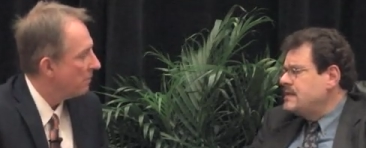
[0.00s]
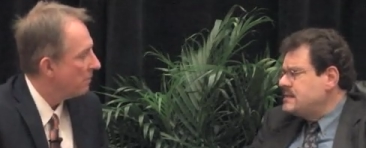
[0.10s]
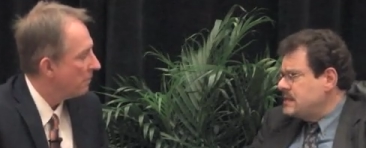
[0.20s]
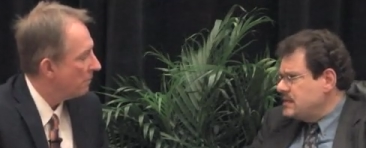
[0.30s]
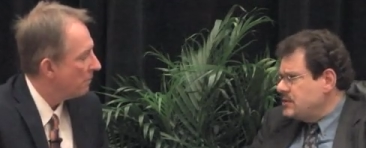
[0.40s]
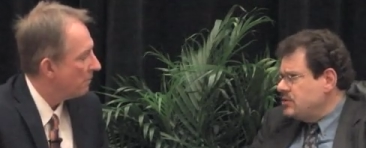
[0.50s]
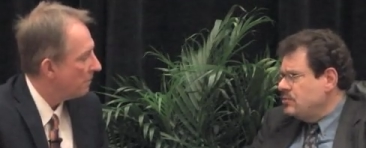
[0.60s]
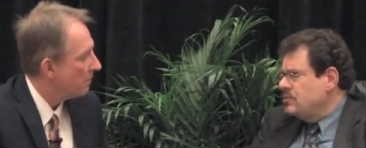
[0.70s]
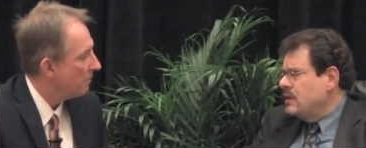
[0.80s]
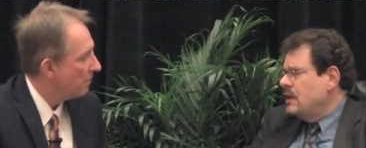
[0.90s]

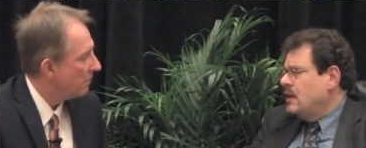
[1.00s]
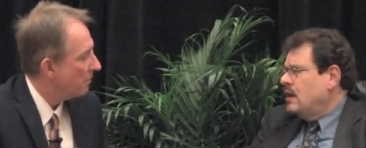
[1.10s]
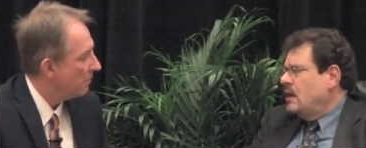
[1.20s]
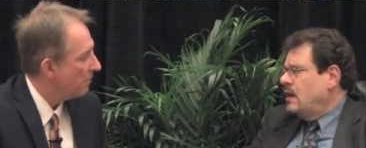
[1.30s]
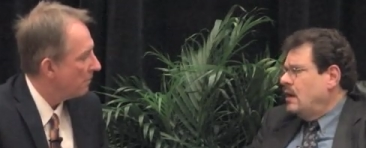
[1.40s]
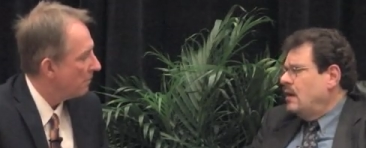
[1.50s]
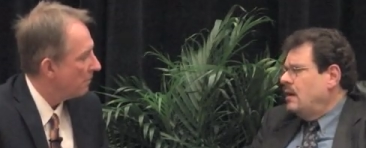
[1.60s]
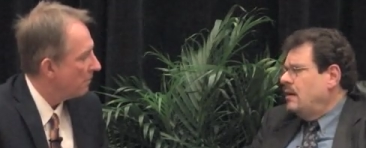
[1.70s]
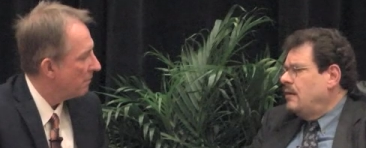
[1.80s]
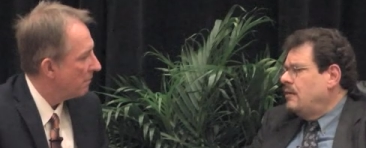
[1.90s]
Speaker 1: continued uh,
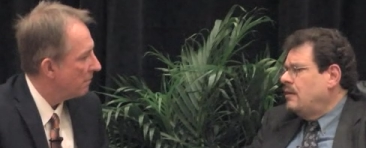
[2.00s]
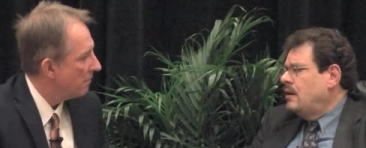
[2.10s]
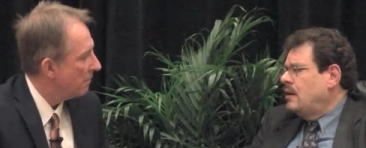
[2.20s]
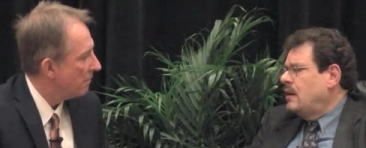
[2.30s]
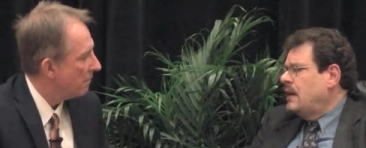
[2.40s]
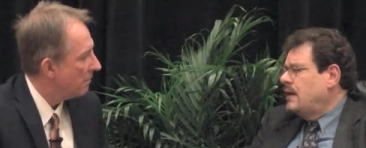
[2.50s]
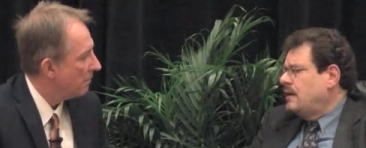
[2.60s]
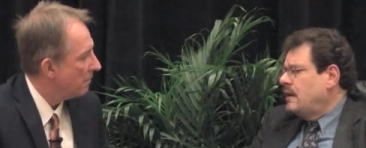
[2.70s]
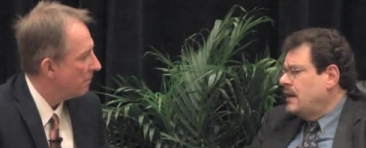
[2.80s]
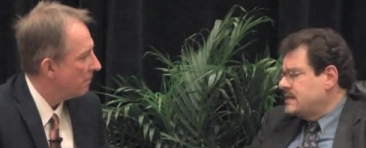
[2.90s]
uh,
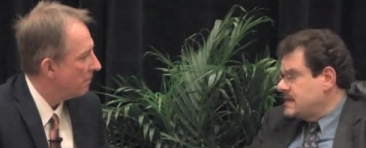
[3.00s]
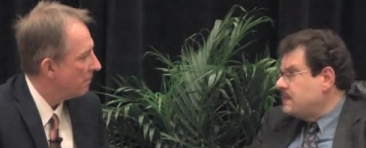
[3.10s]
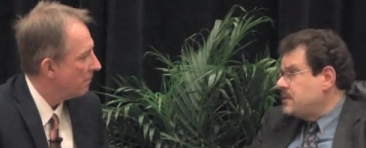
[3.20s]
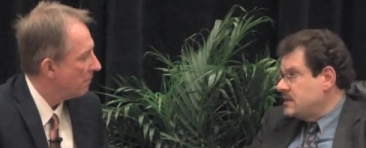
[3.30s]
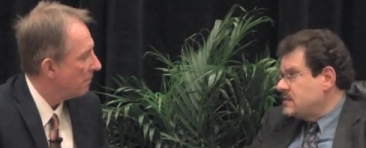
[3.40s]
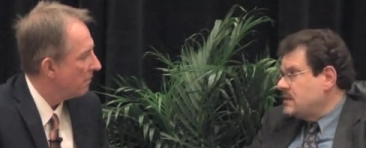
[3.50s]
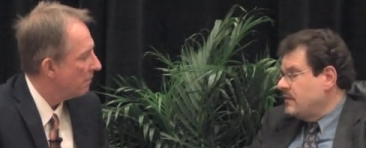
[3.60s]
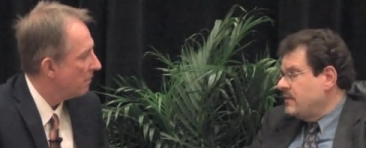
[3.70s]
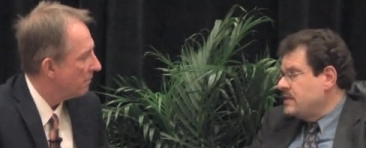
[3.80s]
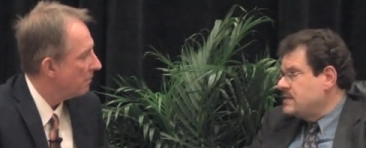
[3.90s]
uh, acceptance
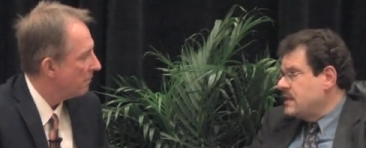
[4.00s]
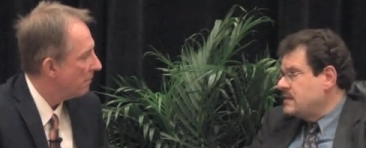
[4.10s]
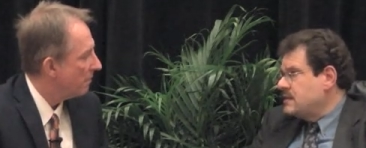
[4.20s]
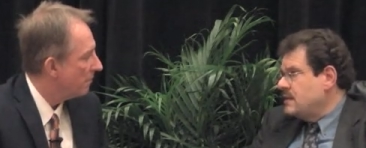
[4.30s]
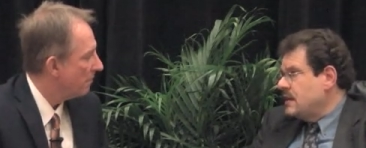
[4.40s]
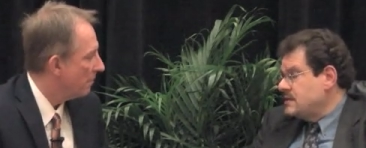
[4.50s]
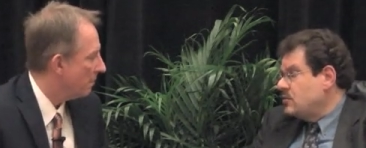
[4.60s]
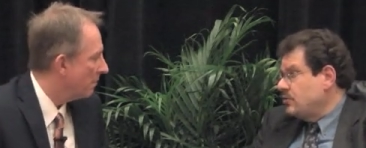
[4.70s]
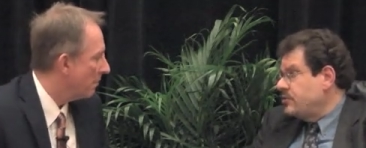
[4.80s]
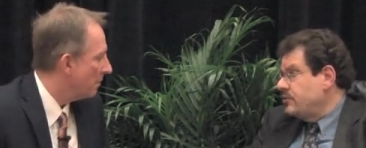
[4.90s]
of this as, a, as
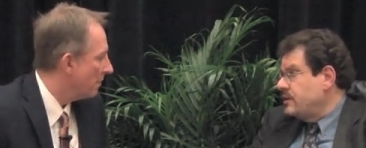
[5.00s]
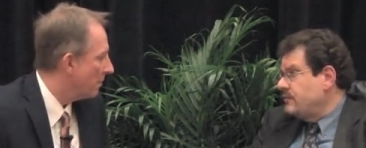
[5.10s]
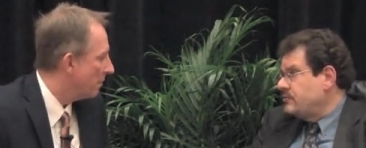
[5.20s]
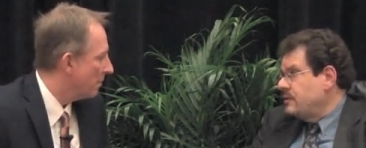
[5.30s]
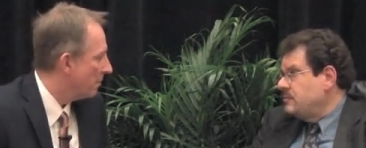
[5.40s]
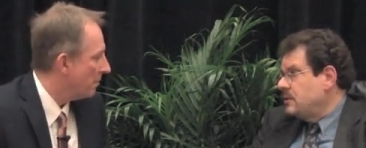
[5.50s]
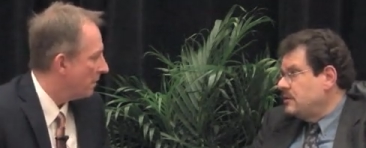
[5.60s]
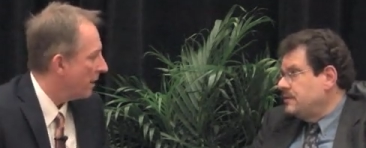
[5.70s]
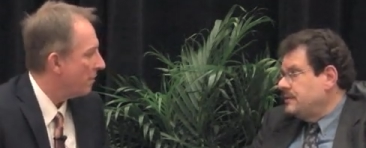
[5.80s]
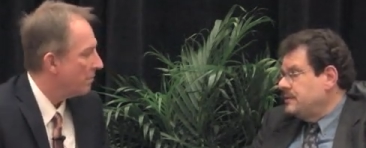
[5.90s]
an alternative treatment.
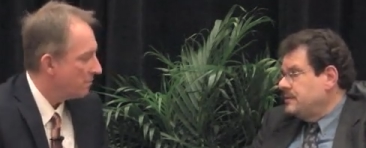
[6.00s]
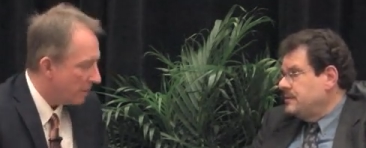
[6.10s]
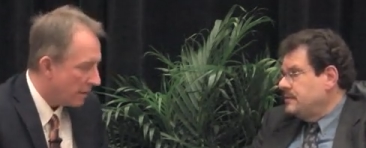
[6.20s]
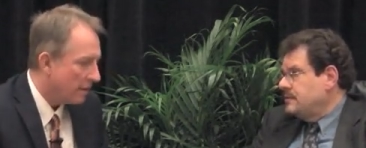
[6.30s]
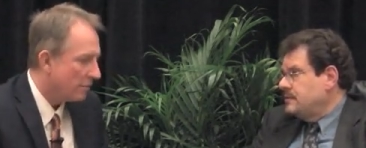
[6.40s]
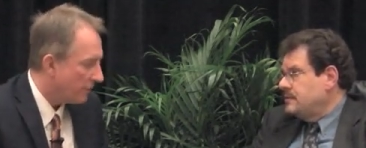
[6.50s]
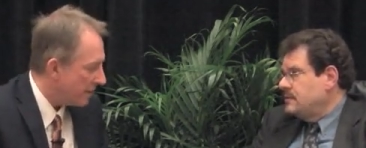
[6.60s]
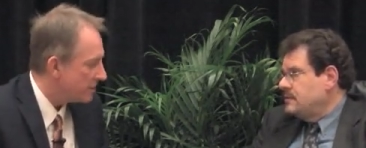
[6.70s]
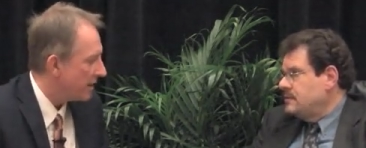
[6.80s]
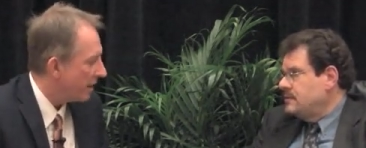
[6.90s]
Speaker 2: Yeah,
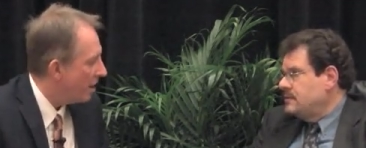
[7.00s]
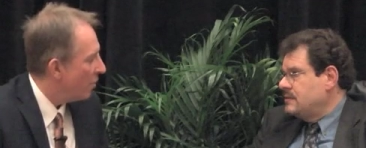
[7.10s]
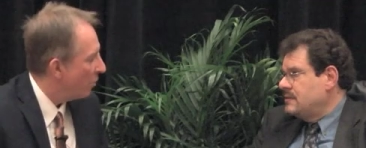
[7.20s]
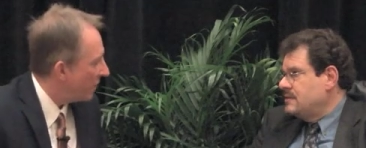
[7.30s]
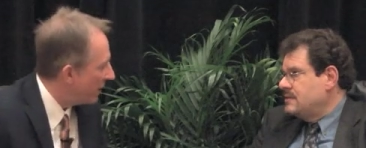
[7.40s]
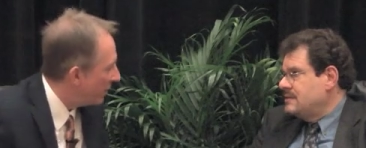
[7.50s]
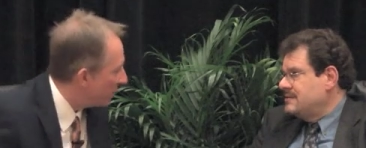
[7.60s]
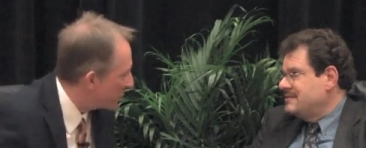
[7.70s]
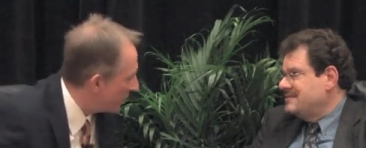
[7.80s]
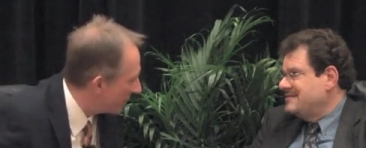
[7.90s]
fascinating. Well, thank you
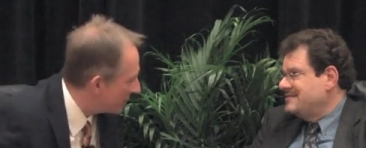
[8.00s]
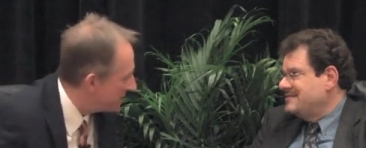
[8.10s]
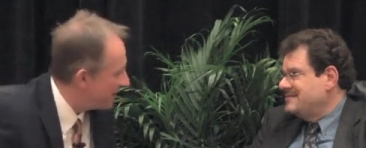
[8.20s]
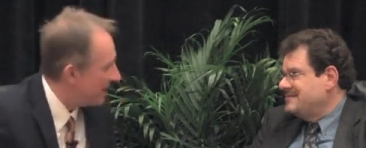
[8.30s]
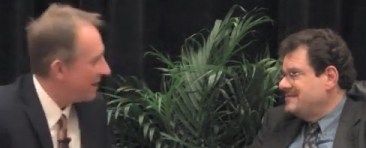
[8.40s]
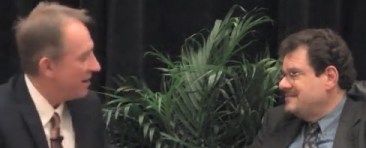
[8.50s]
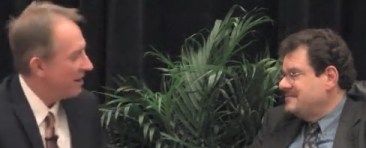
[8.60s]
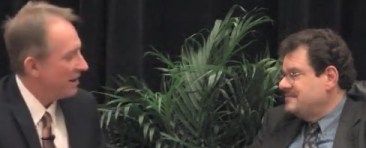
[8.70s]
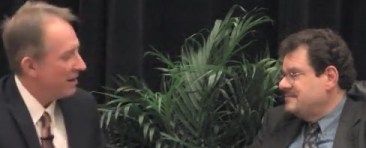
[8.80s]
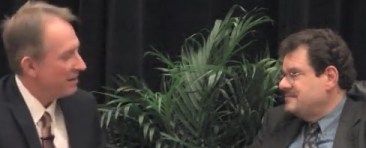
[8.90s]
for joining us today.
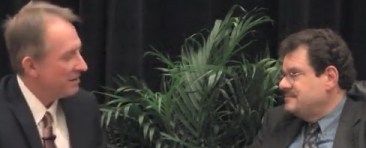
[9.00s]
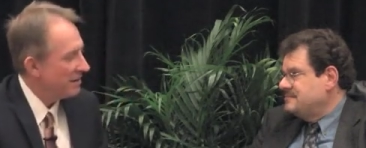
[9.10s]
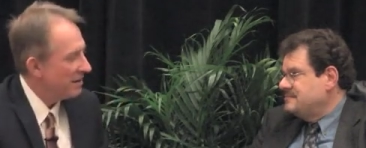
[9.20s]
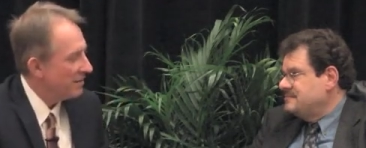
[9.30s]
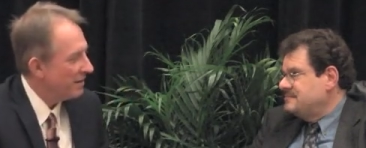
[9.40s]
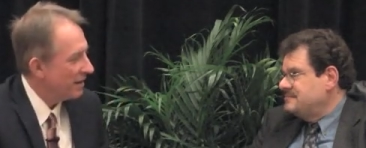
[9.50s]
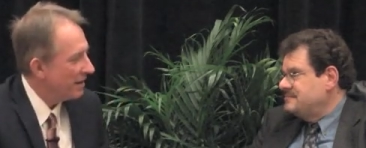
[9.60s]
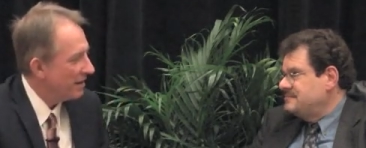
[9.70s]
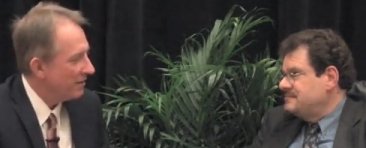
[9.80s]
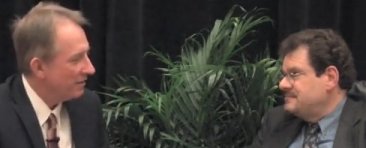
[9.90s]
it,
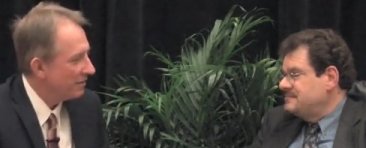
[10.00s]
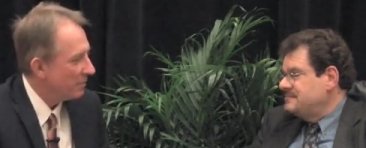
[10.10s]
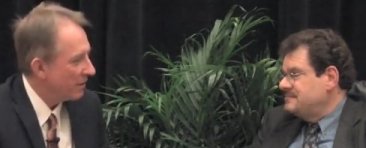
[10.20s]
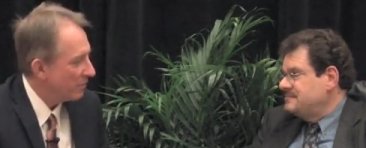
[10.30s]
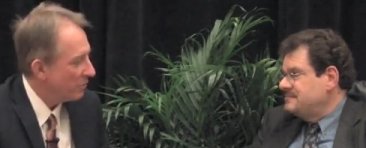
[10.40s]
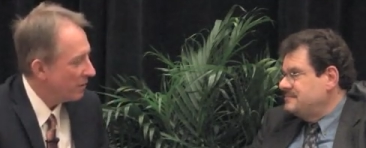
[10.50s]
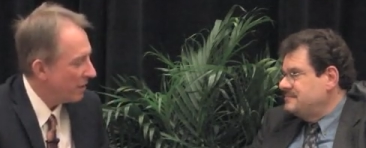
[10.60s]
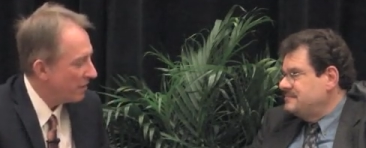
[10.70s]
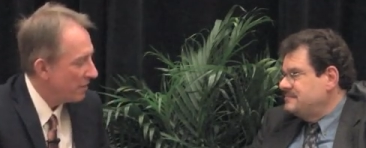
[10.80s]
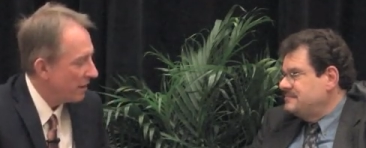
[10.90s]
again, this is something that's
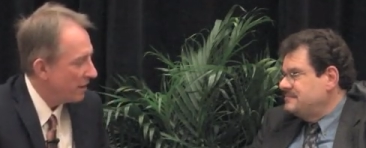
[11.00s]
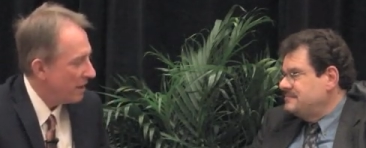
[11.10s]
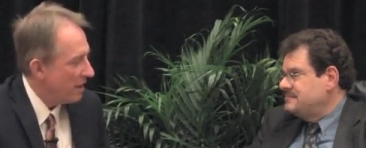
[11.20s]
really, I think,